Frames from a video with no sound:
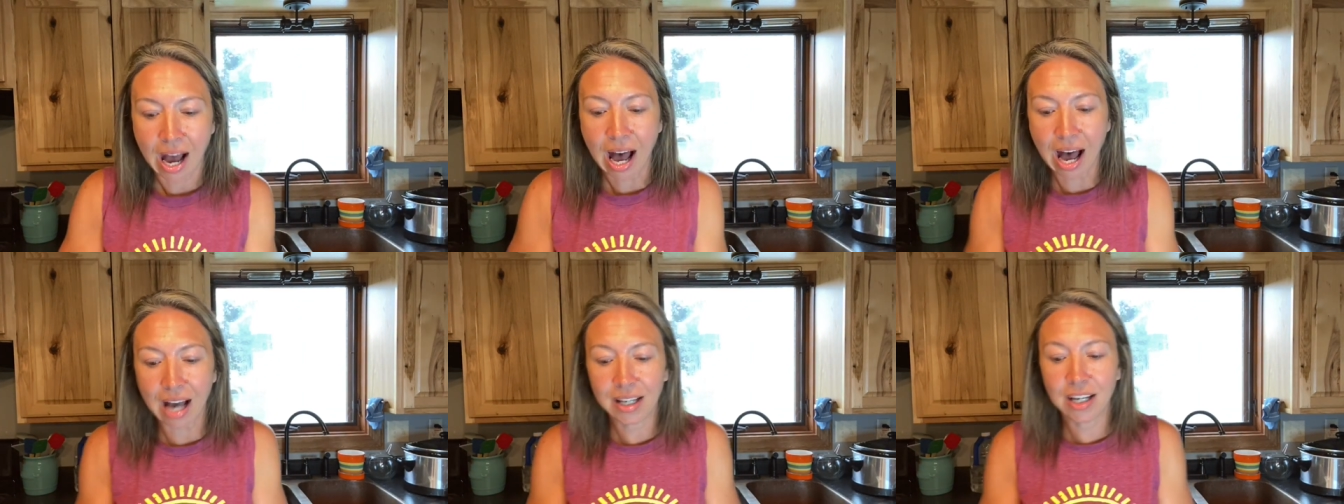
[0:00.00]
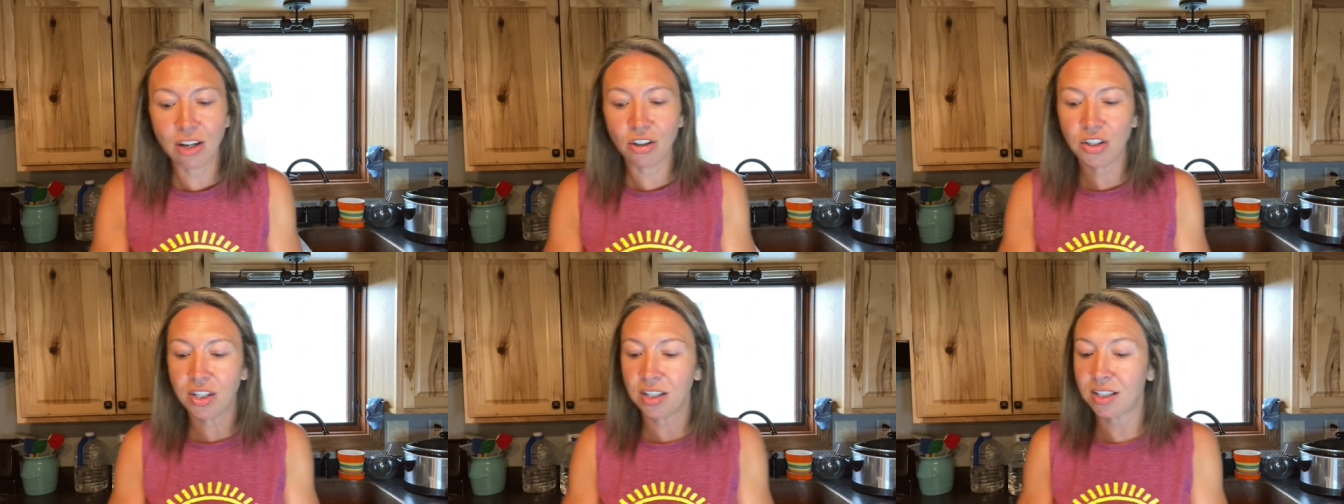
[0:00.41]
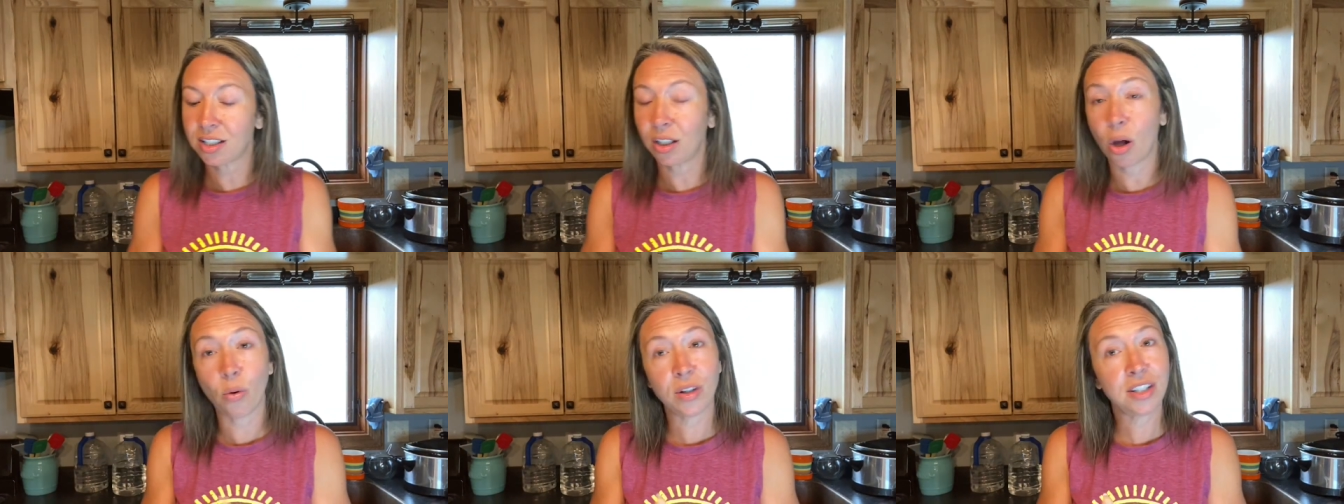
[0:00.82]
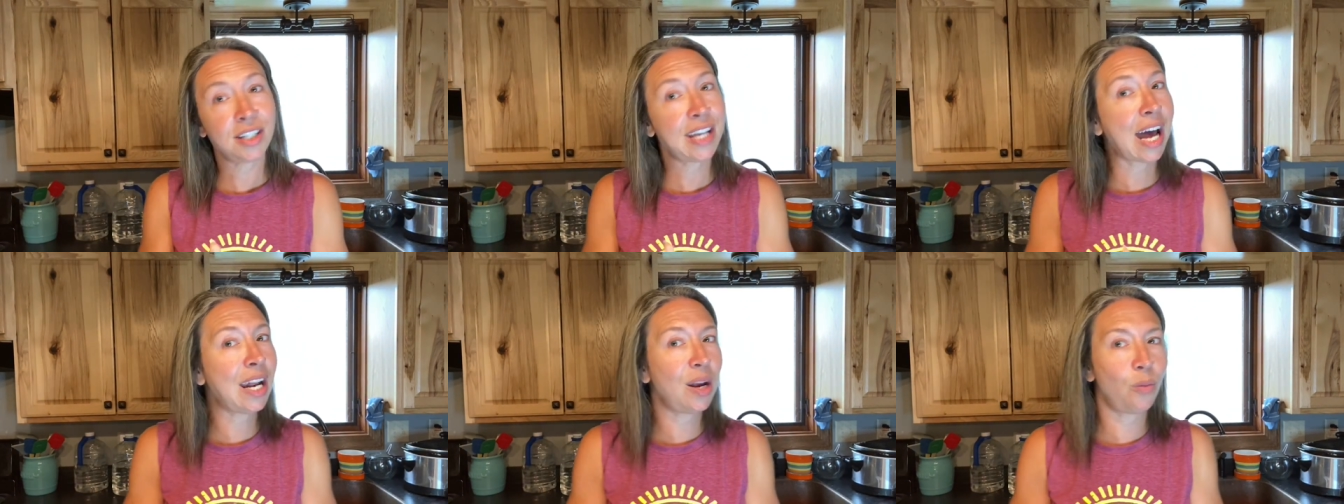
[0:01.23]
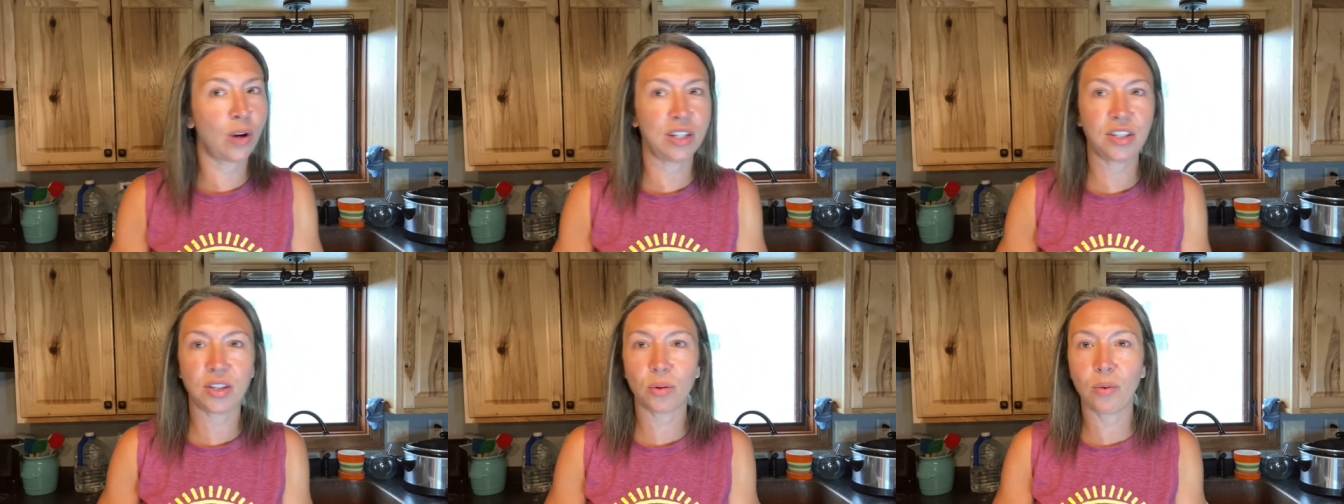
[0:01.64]
Uh, Kirsten, slow and steady
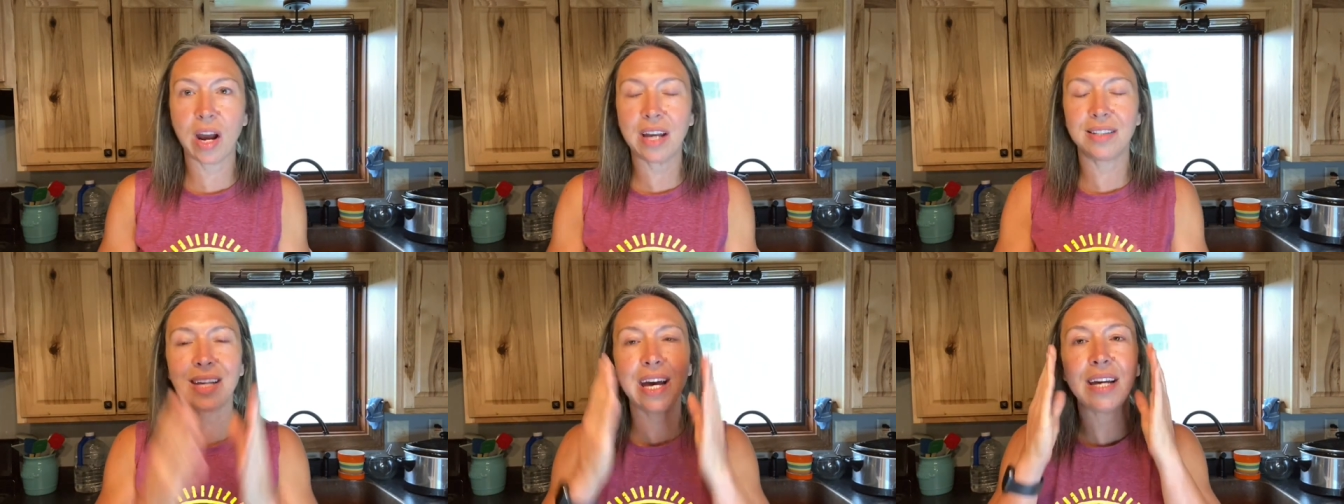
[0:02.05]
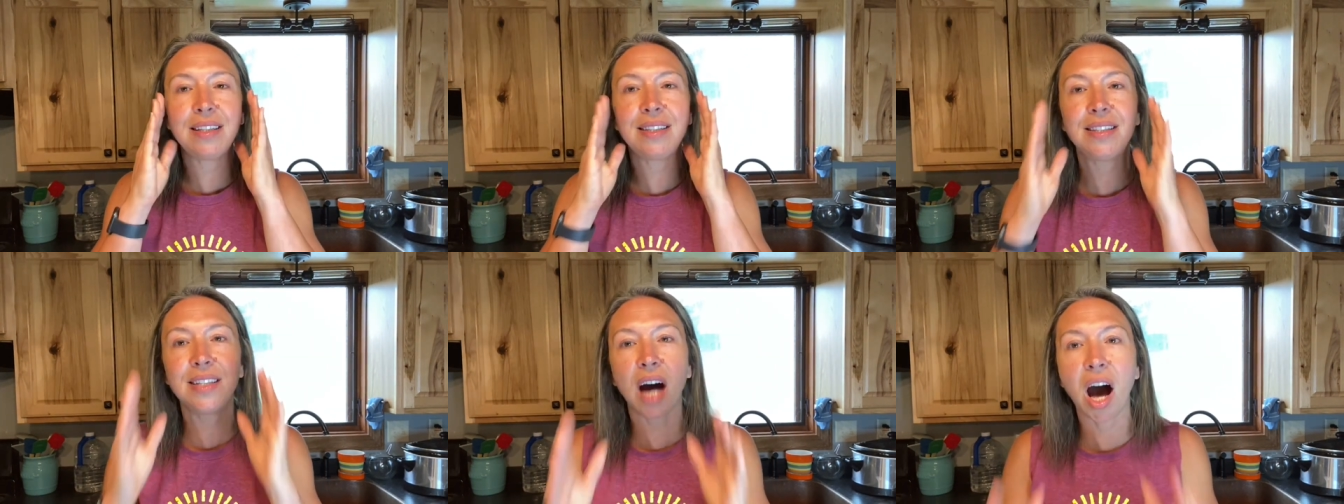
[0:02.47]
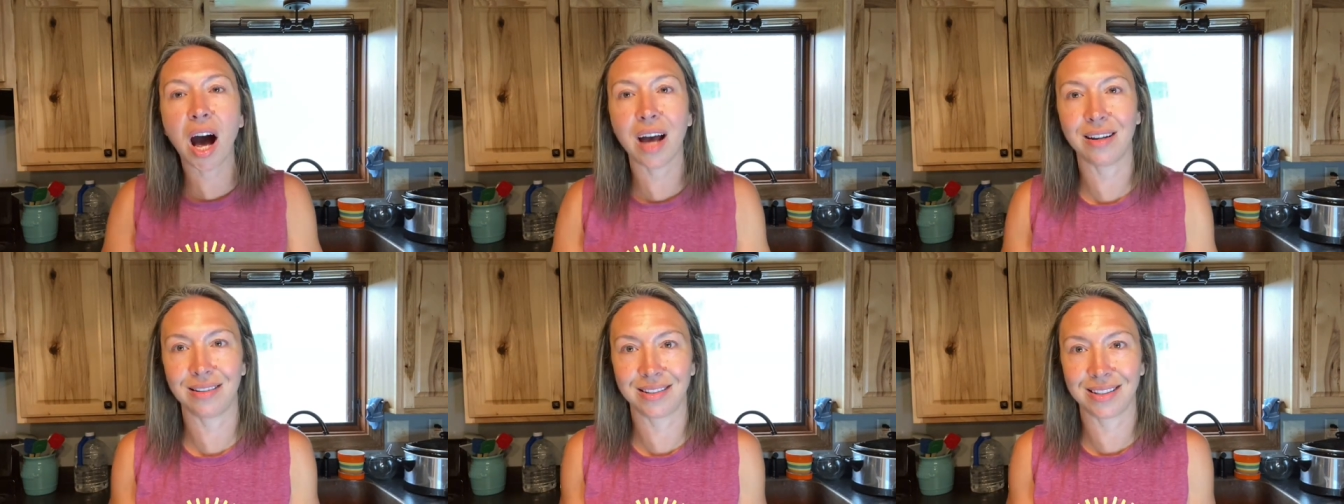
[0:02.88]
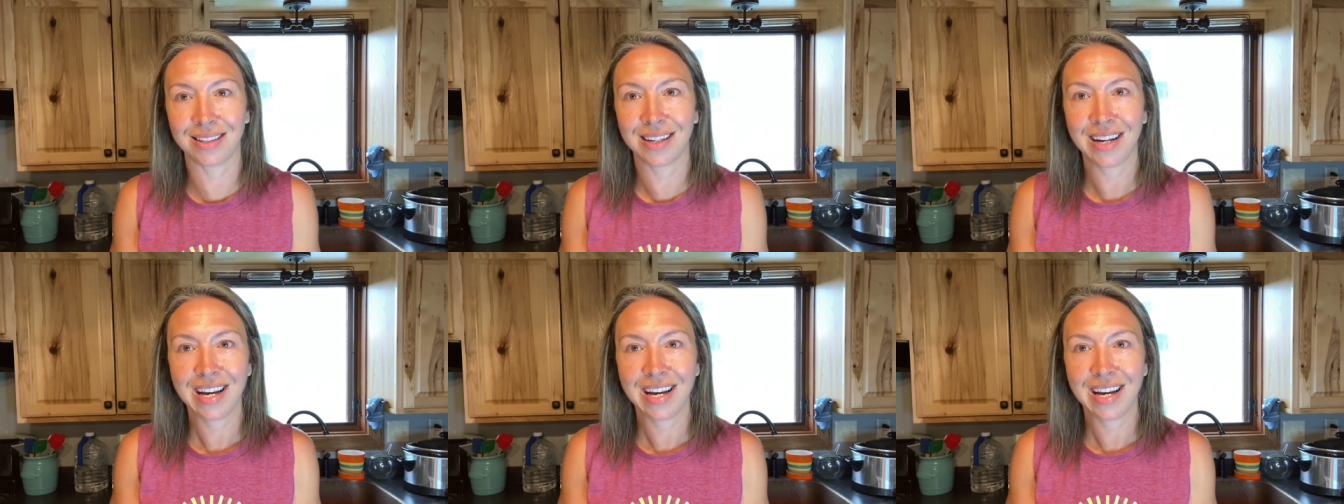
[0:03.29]
wins the race. It does.